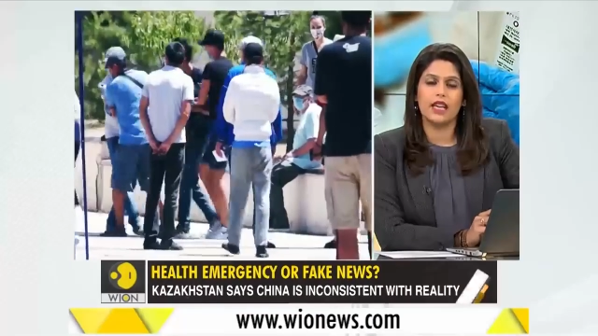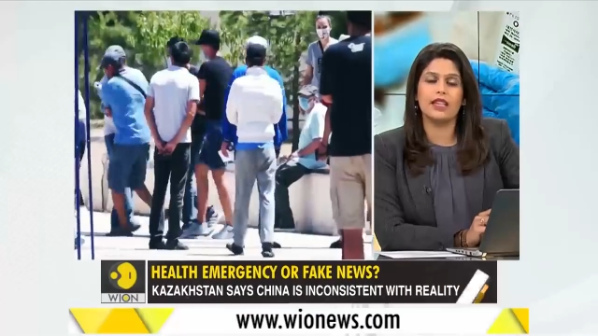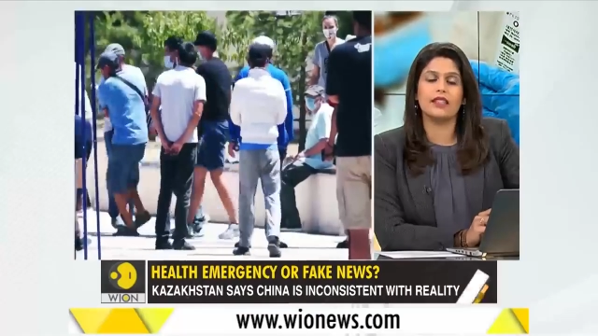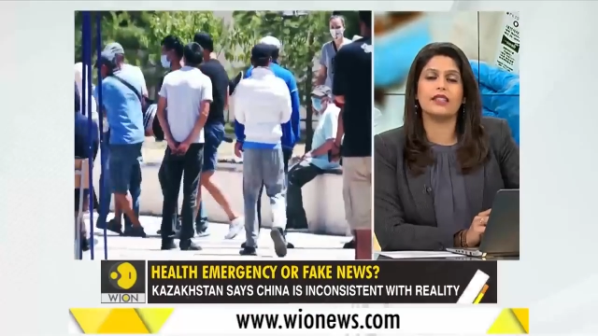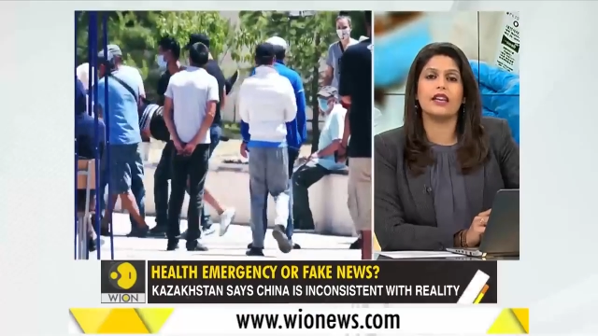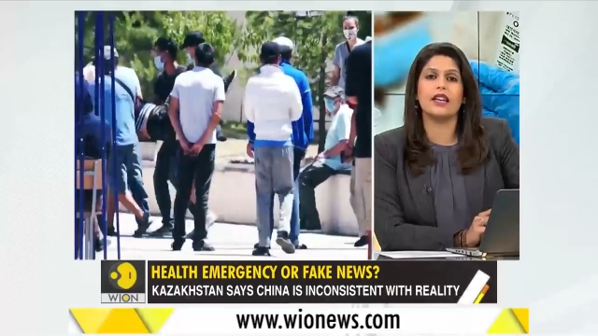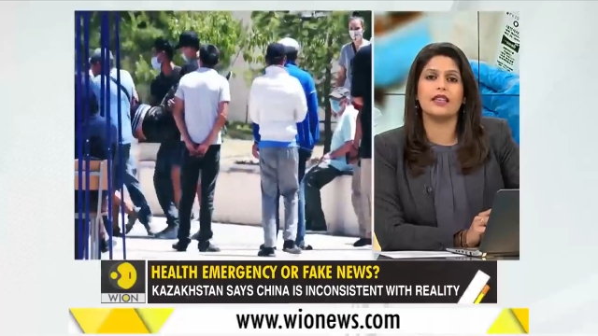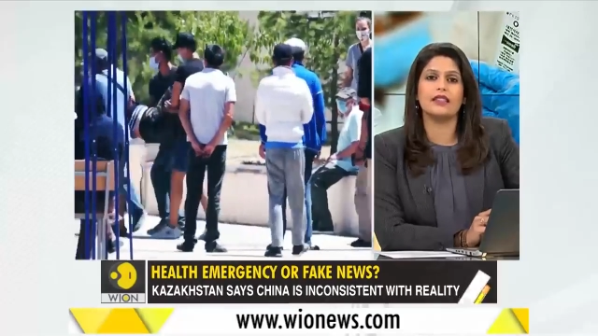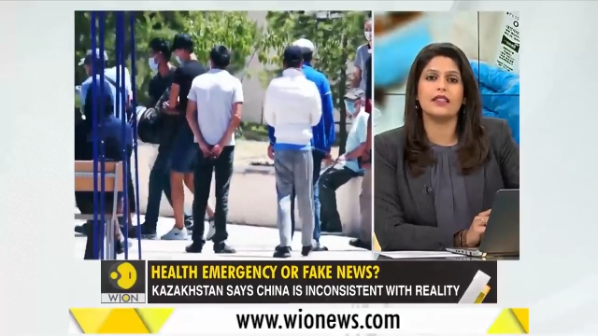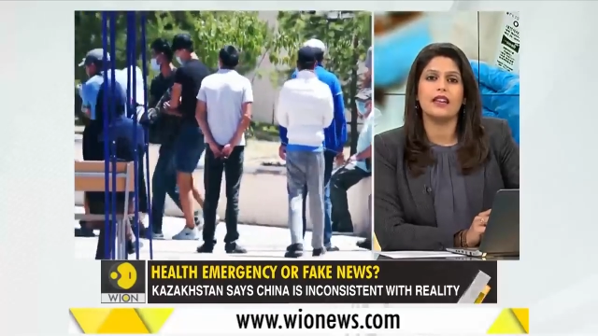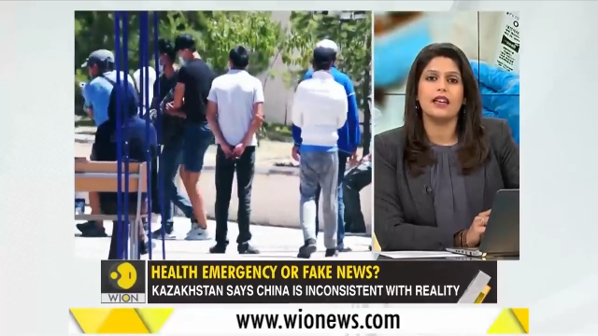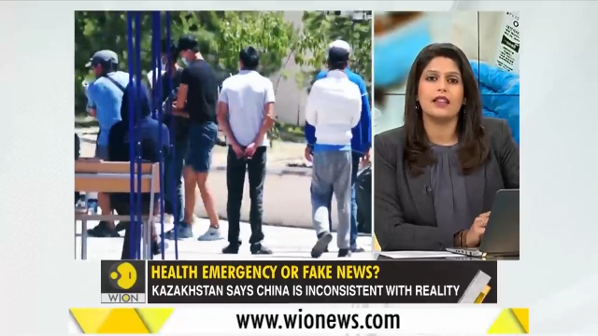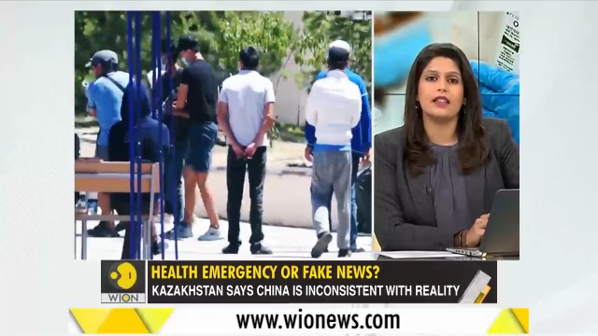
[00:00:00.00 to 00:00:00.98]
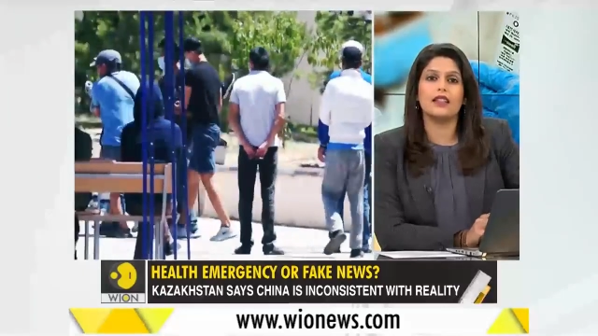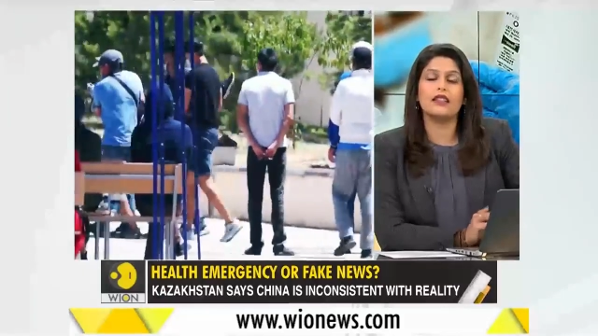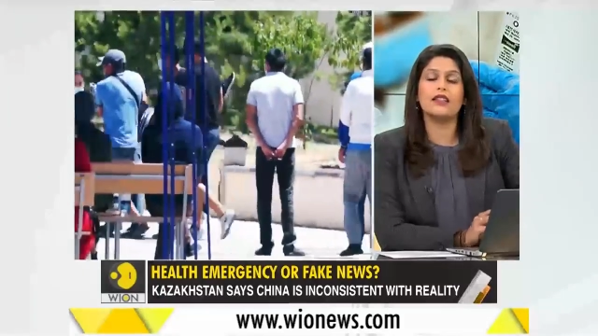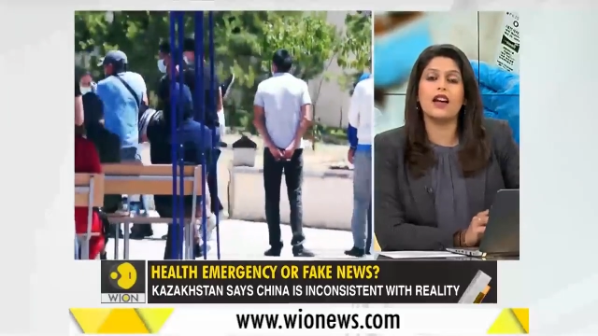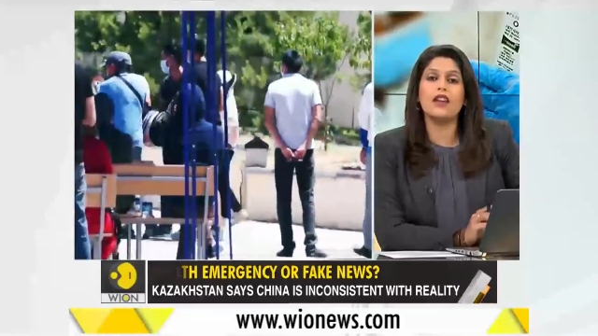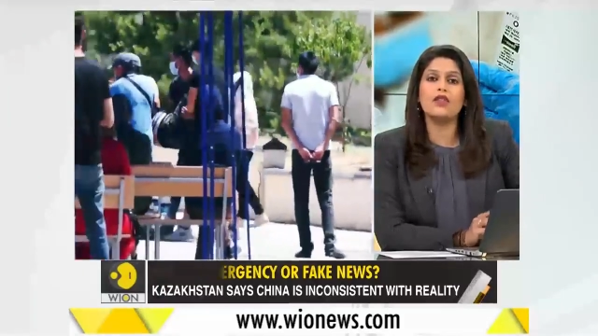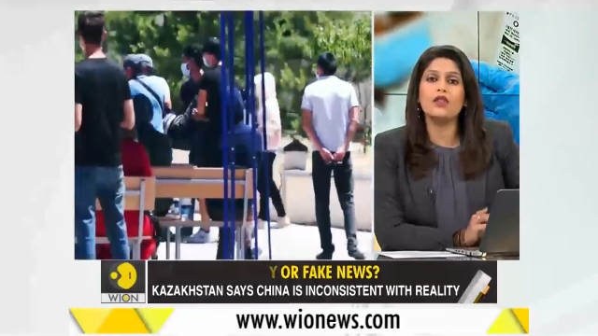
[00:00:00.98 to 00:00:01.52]
It says that this
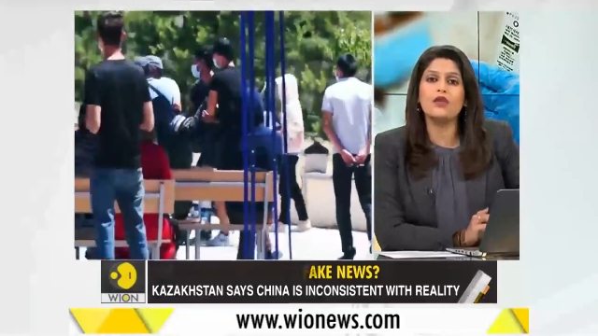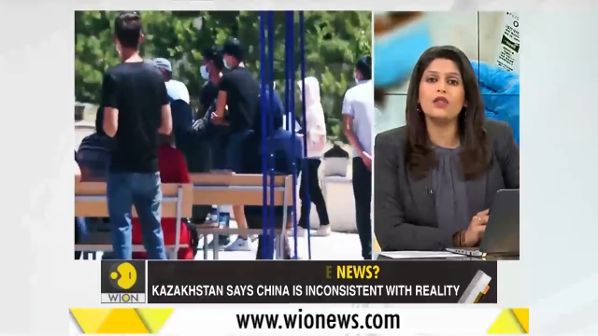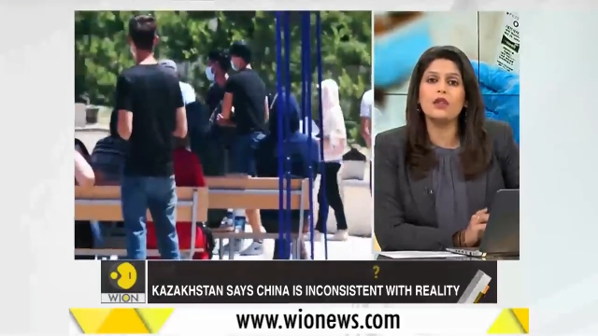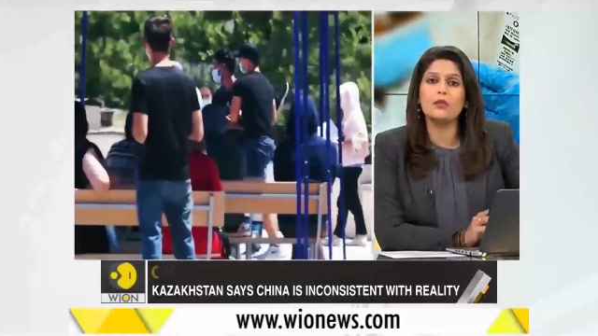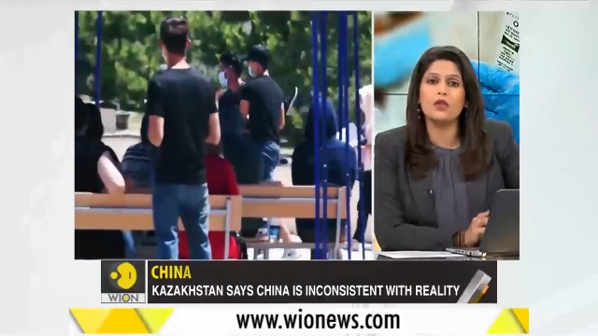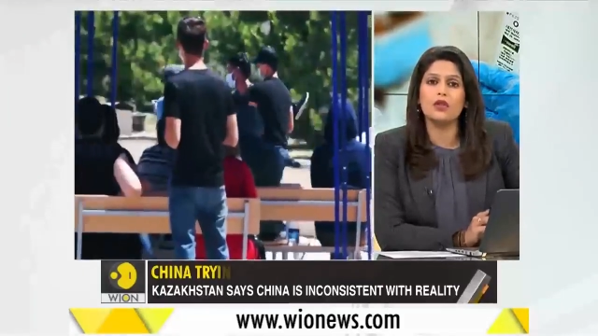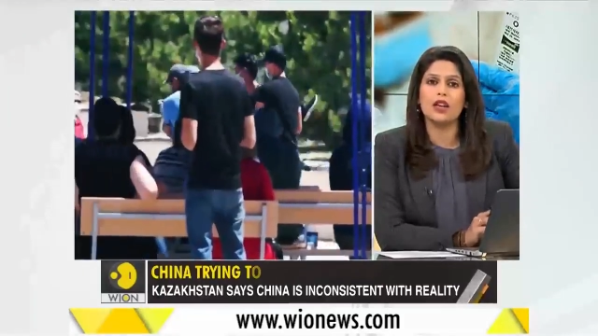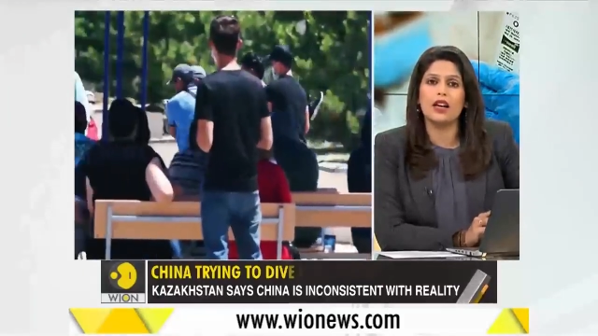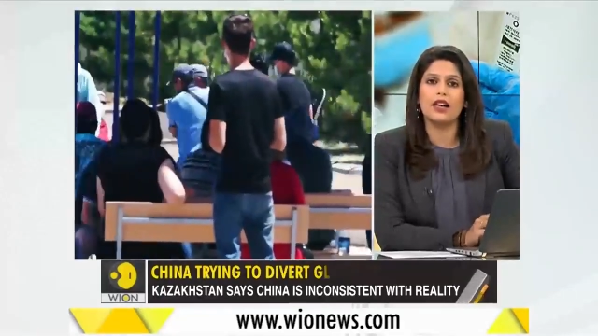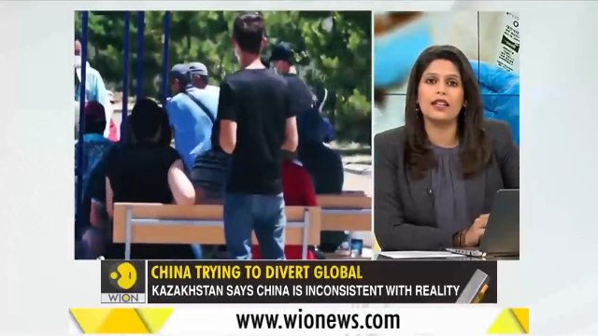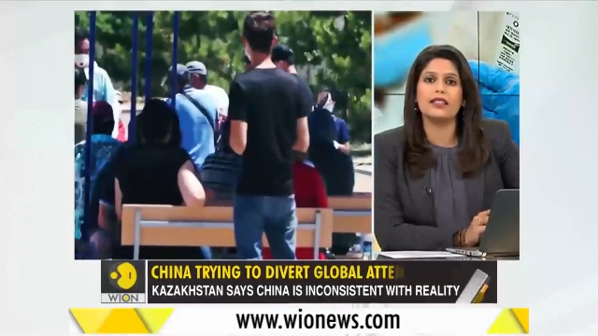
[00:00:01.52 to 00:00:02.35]
unknown pneumonia